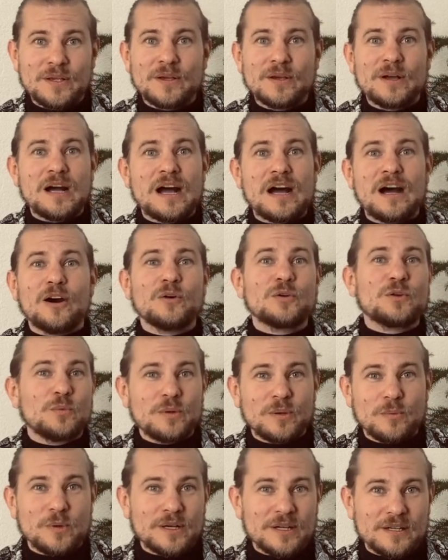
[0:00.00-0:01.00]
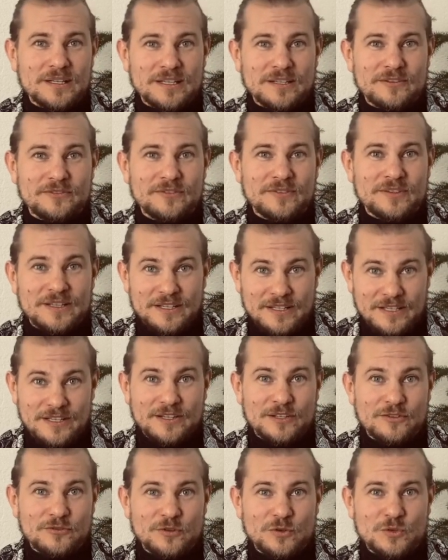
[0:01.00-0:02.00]
How do we want to live in
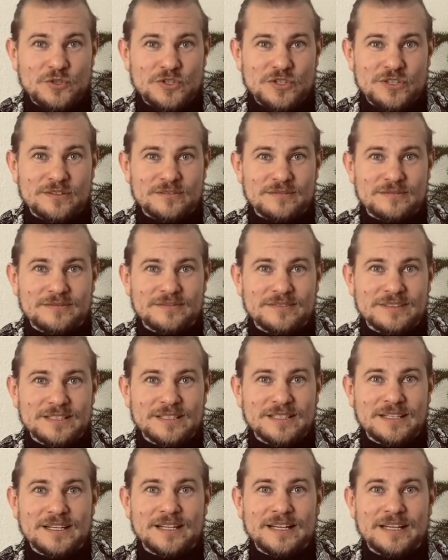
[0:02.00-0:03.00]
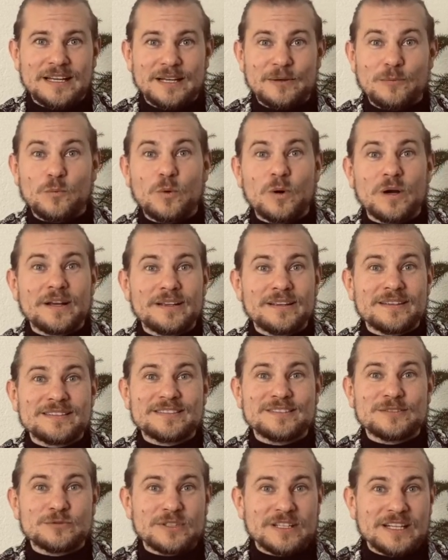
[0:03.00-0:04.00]
the future? And what is
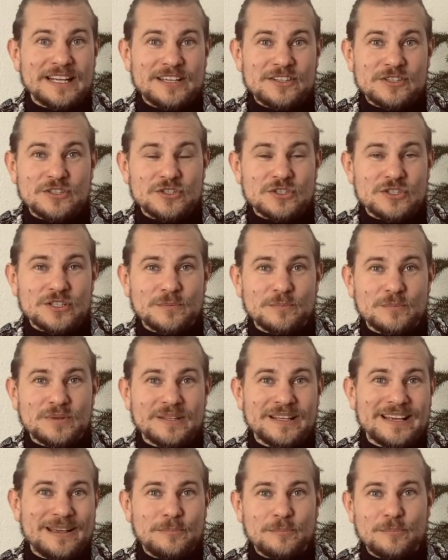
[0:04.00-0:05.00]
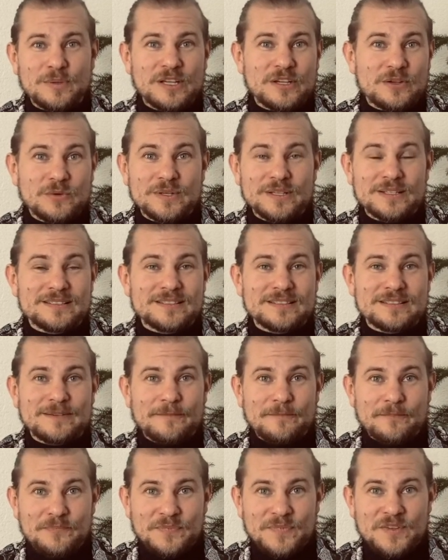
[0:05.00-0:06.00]
the relationship, the ambiguous
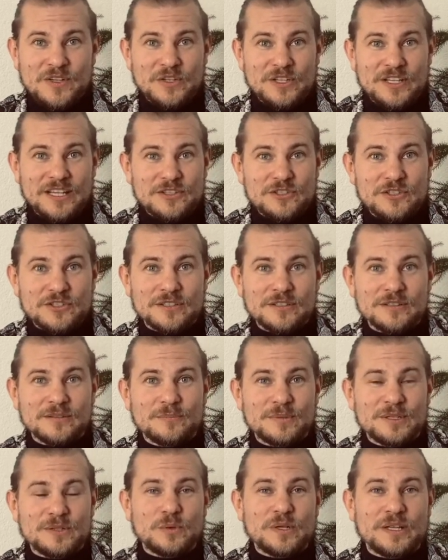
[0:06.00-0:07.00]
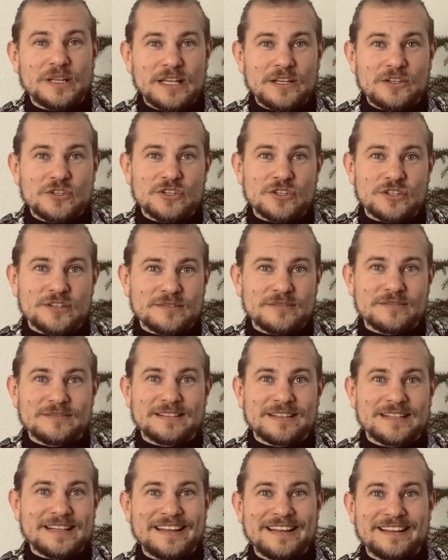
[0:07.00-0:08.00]
connection between nature
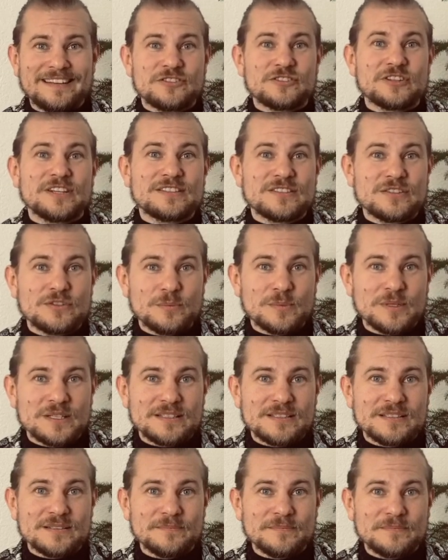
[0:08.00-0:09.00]
and transhumanism?